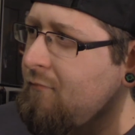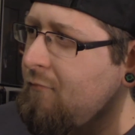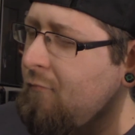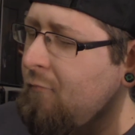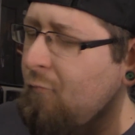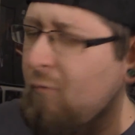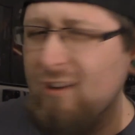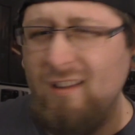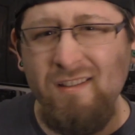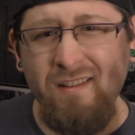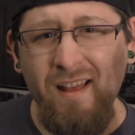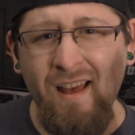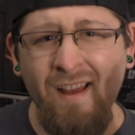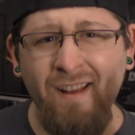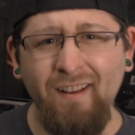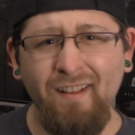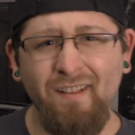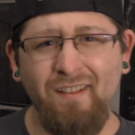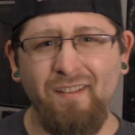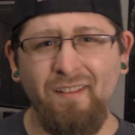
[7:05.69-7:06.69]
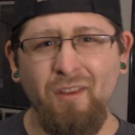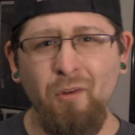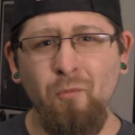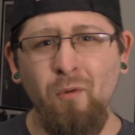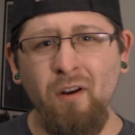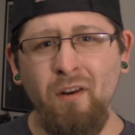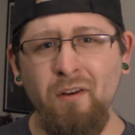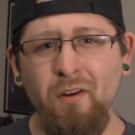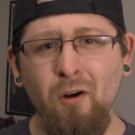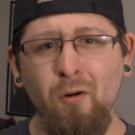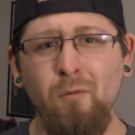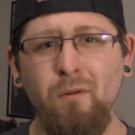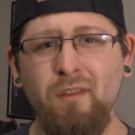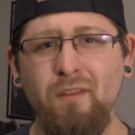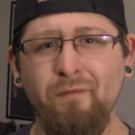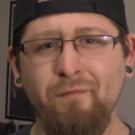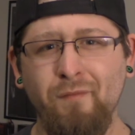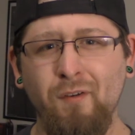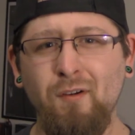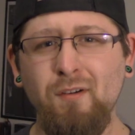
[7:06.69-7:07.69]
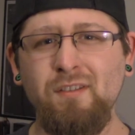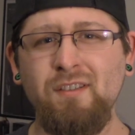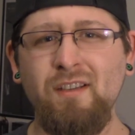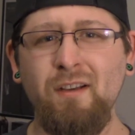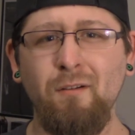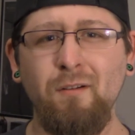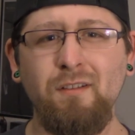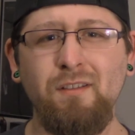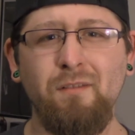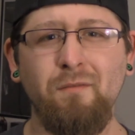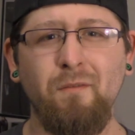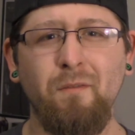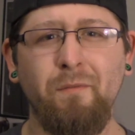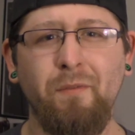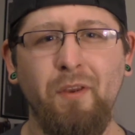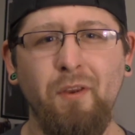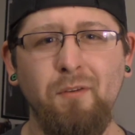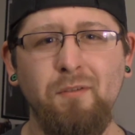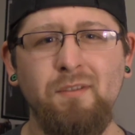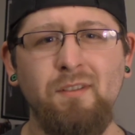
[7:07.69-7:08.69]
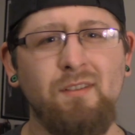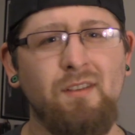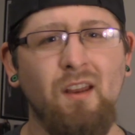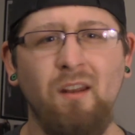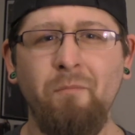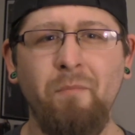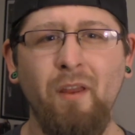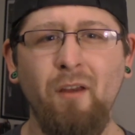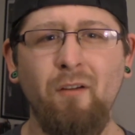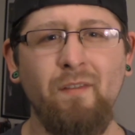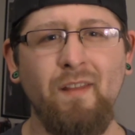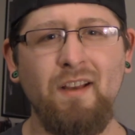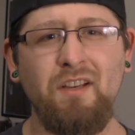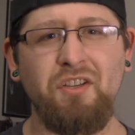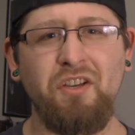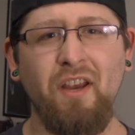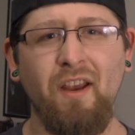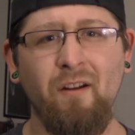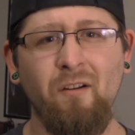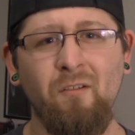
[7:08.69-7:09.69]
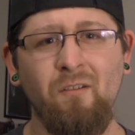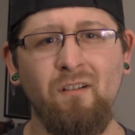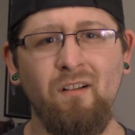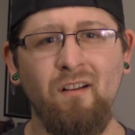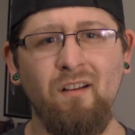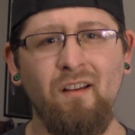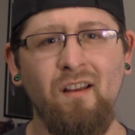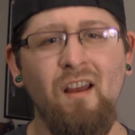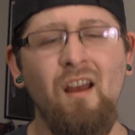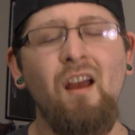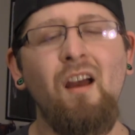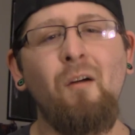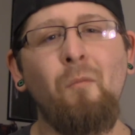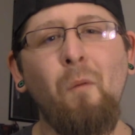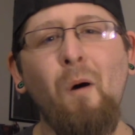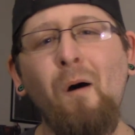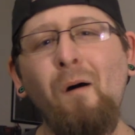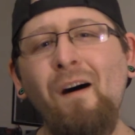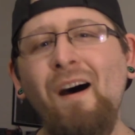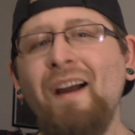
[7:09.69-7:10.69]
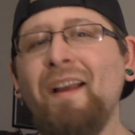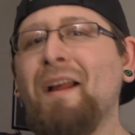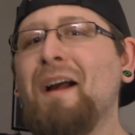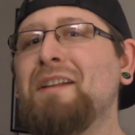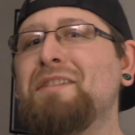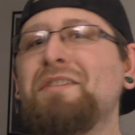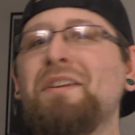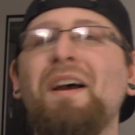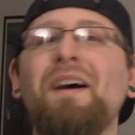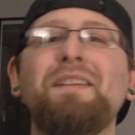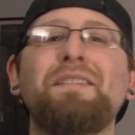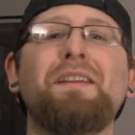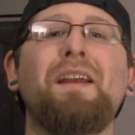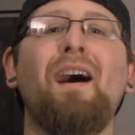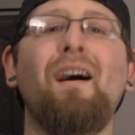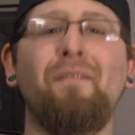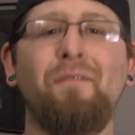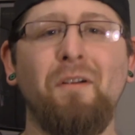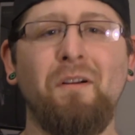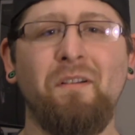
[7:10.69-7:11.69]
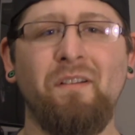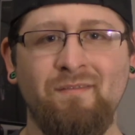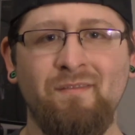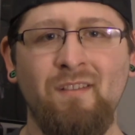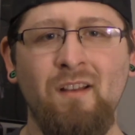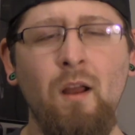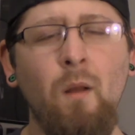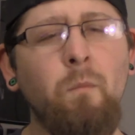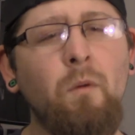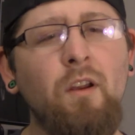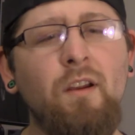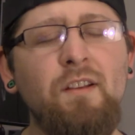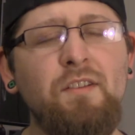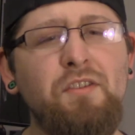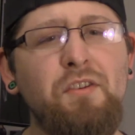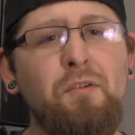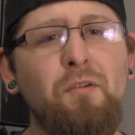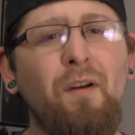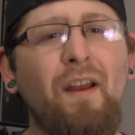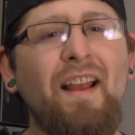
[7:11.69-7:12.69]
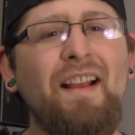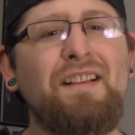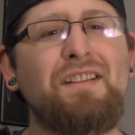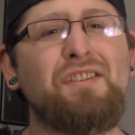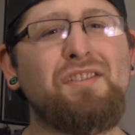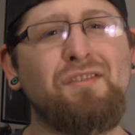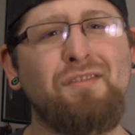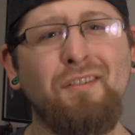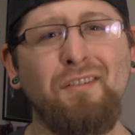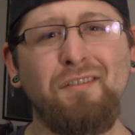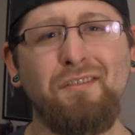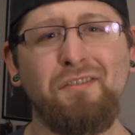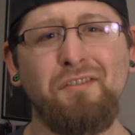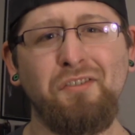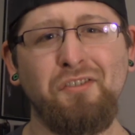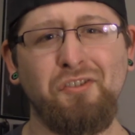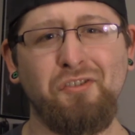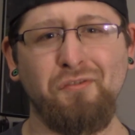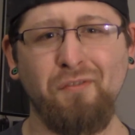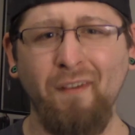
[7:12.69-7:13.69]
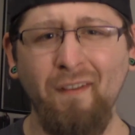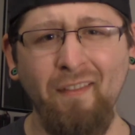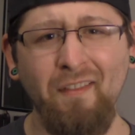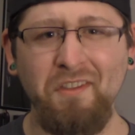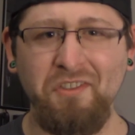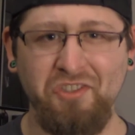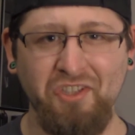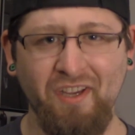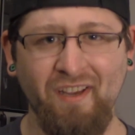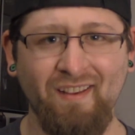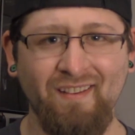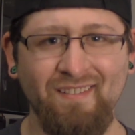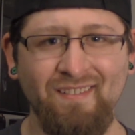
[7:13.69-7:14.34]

What's that? You wanna know what the first series of reviews is gonna be on that channel? Well, I got you guys covered. I'm gonna do a certain trilogy.